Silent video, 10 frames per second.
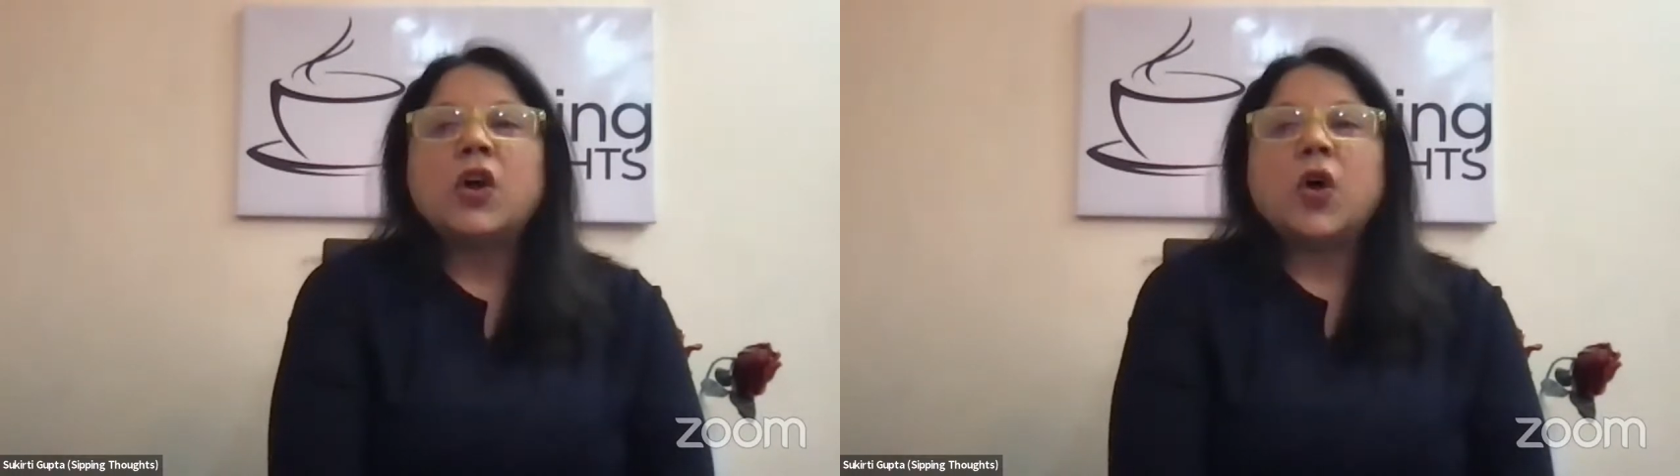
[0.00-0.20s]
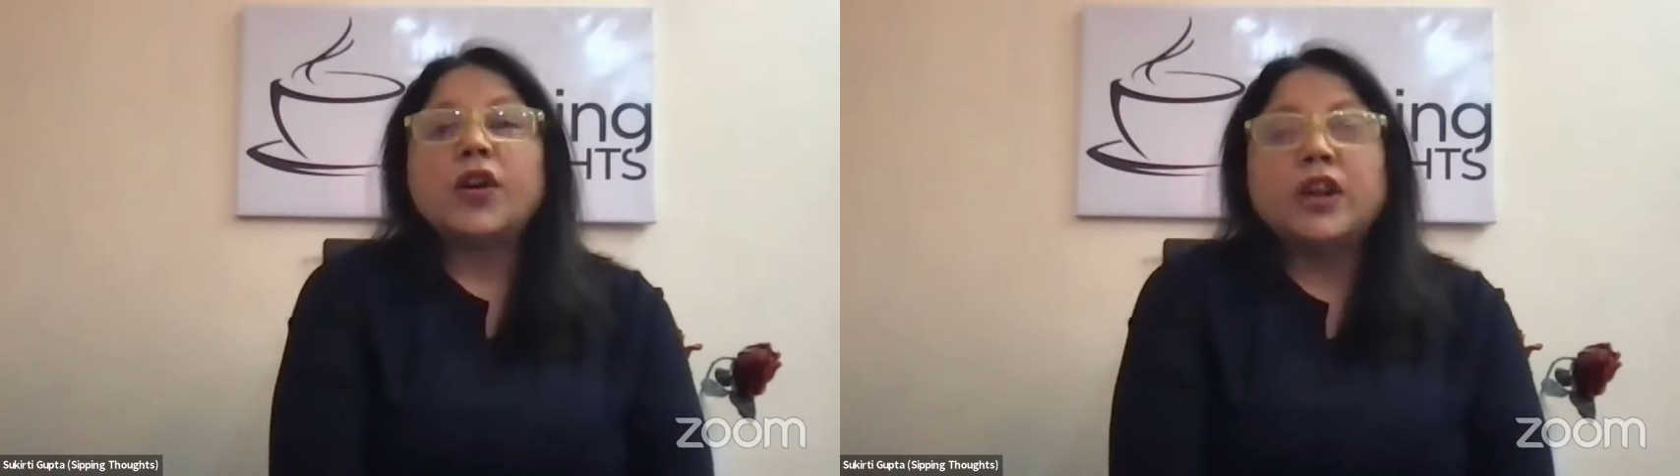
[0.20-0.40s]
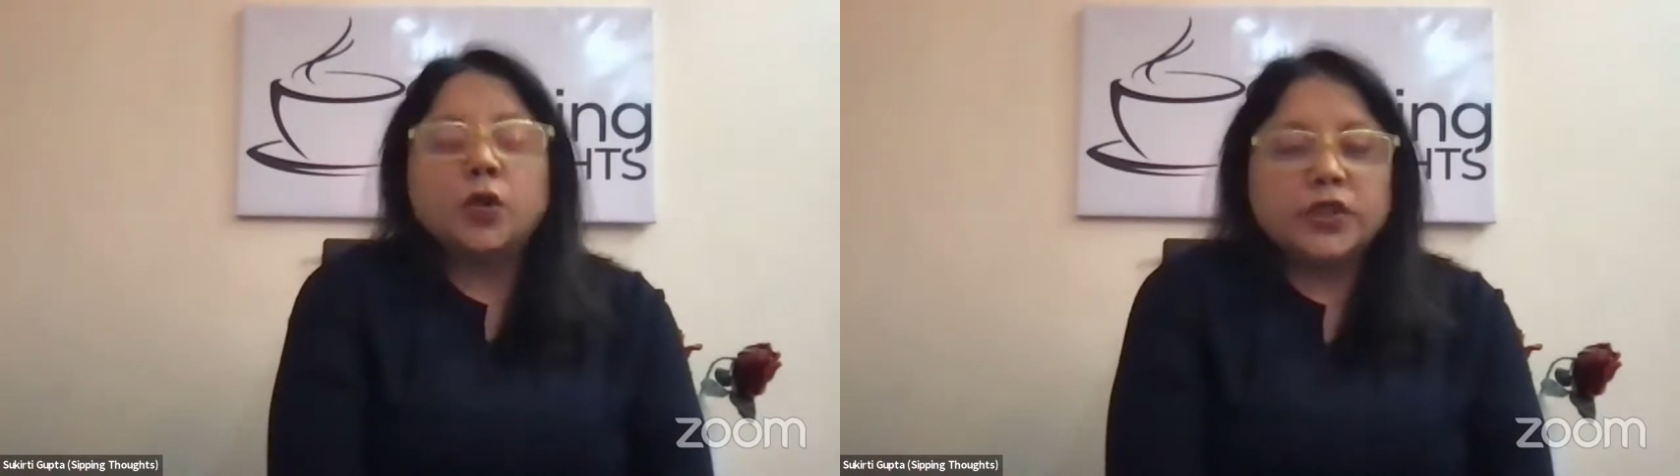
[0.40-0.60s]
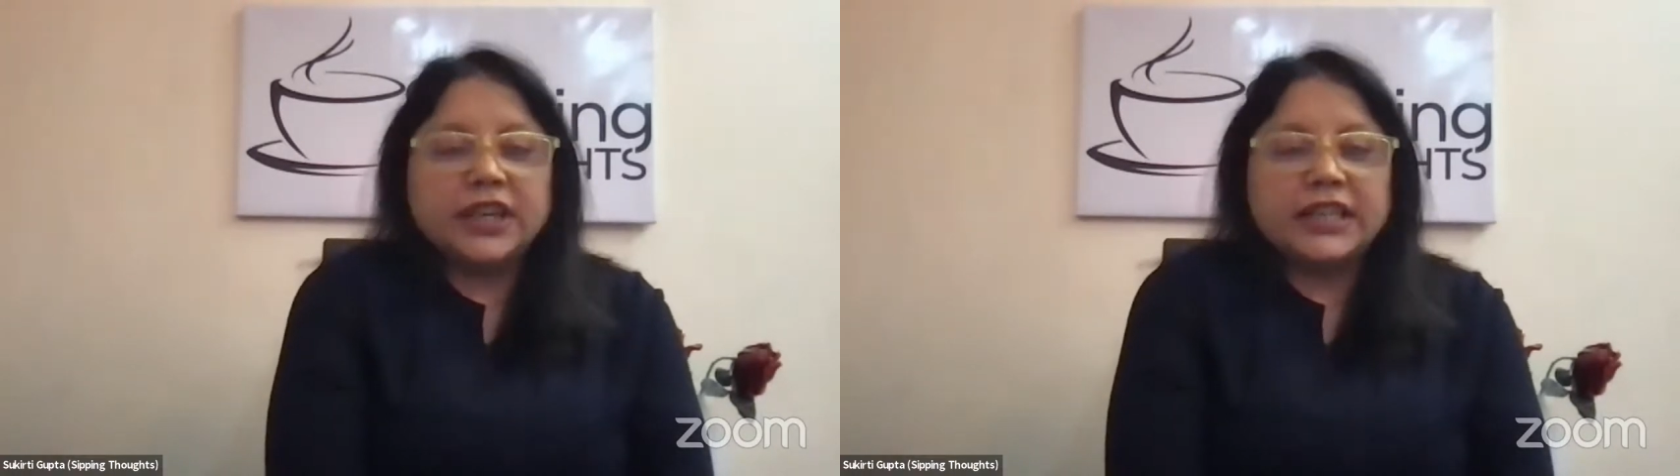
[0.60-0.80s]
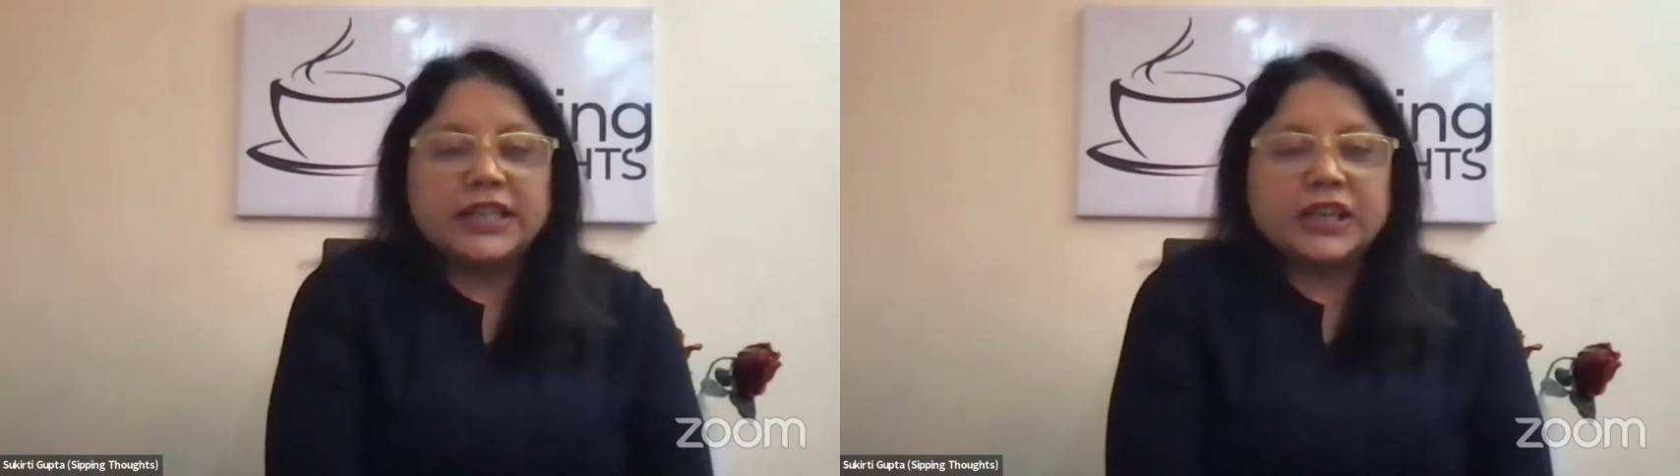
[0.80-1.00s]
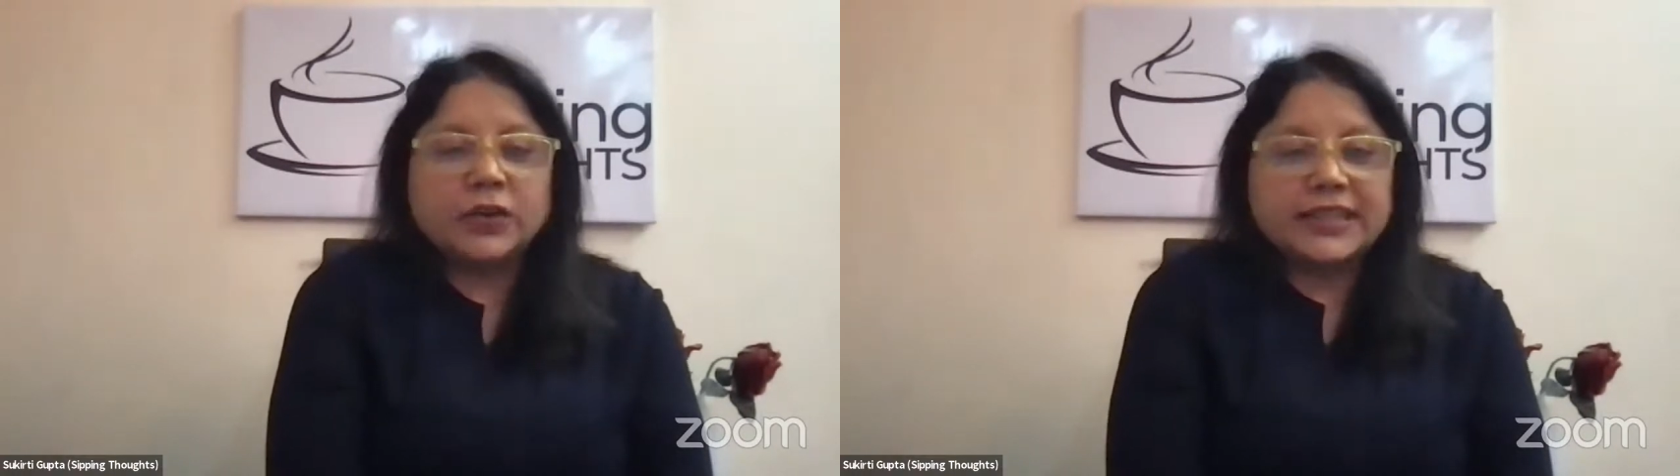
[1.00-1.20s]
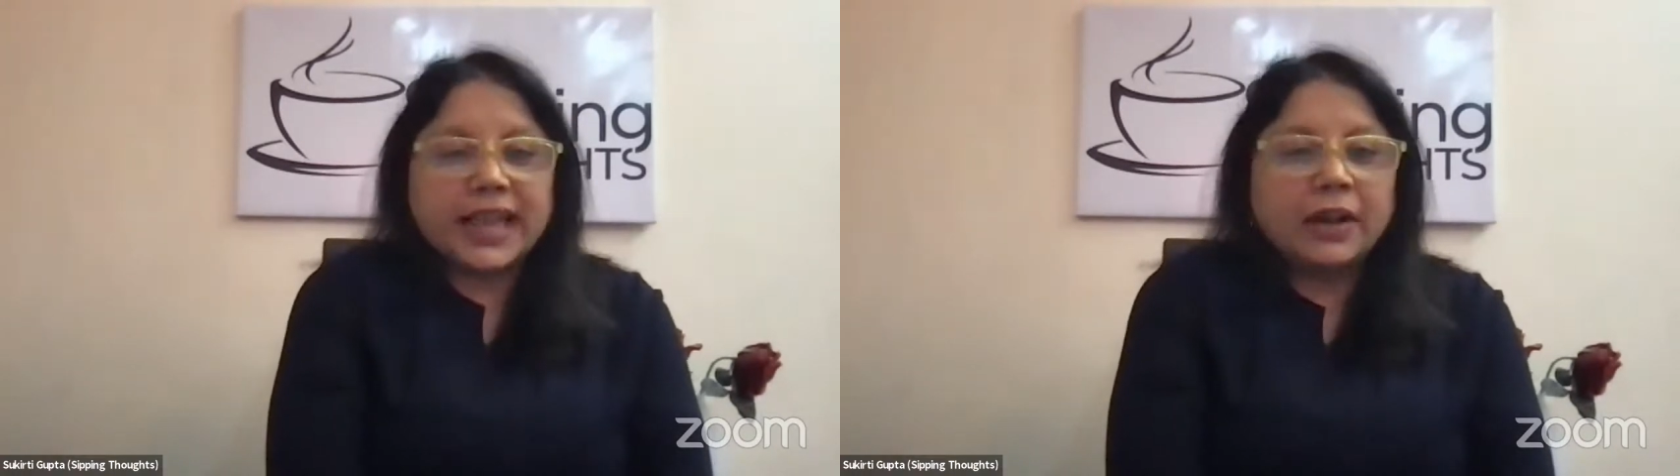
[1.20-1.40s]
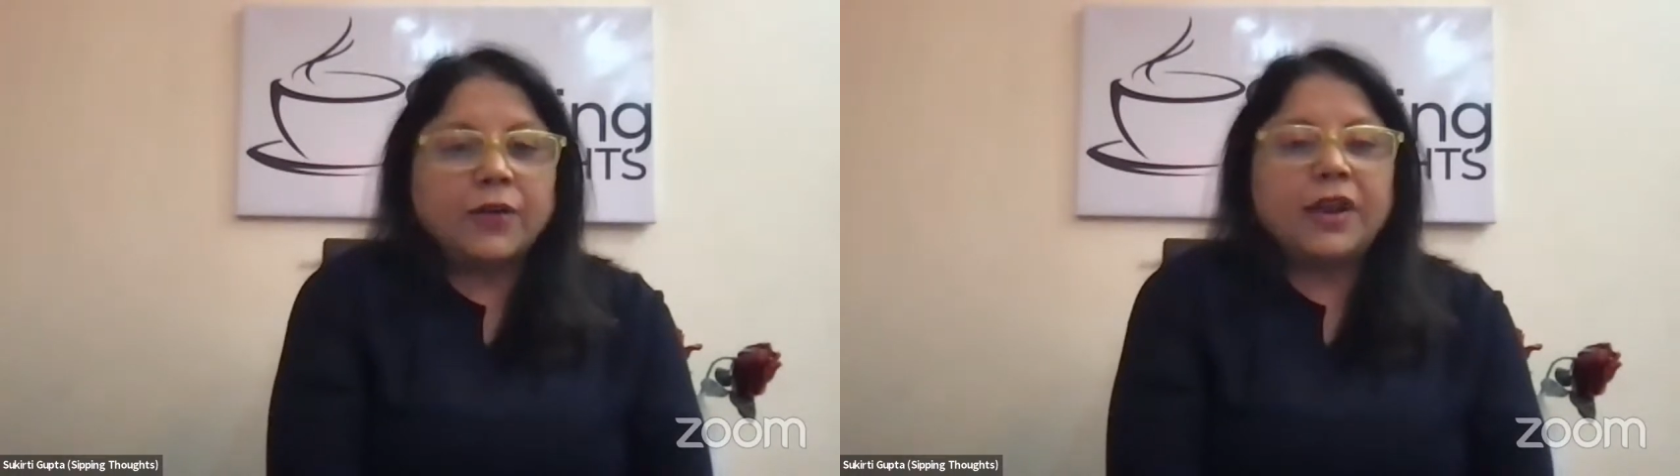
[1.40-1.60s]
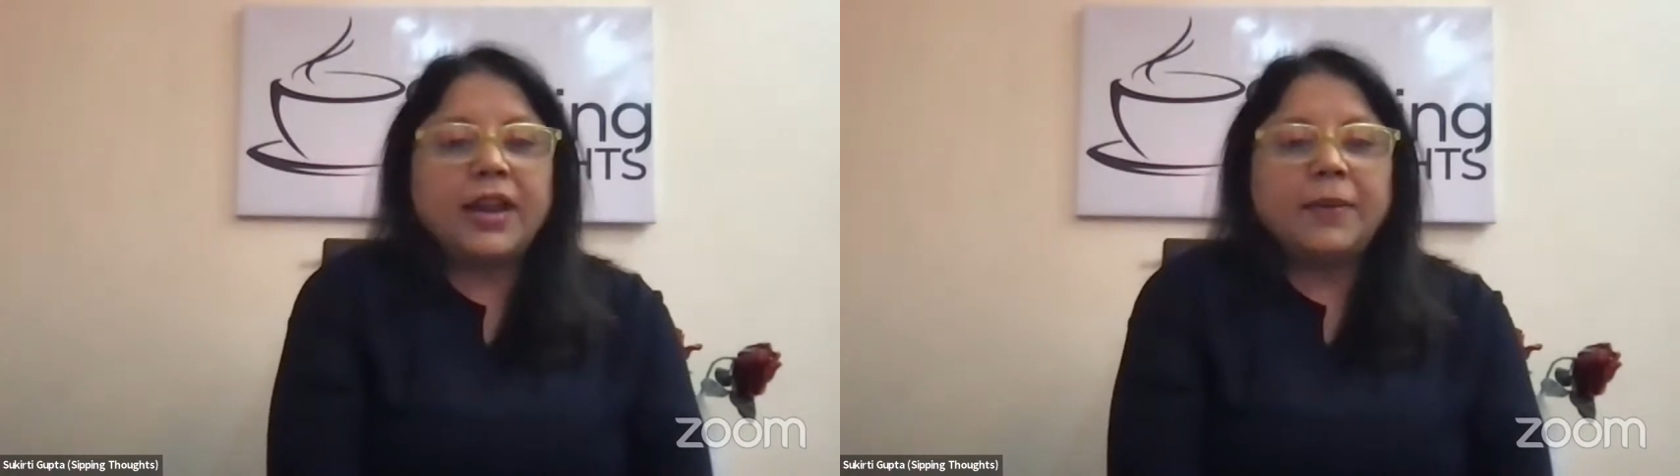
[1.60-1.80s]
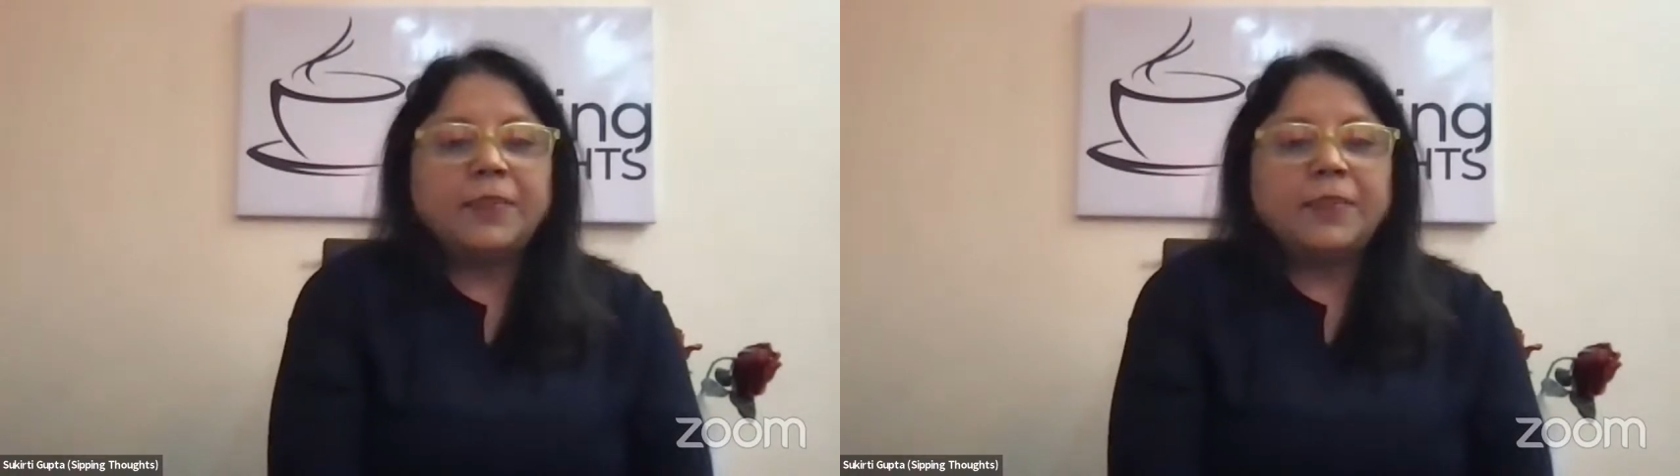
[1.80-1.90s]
or negotiating your salary.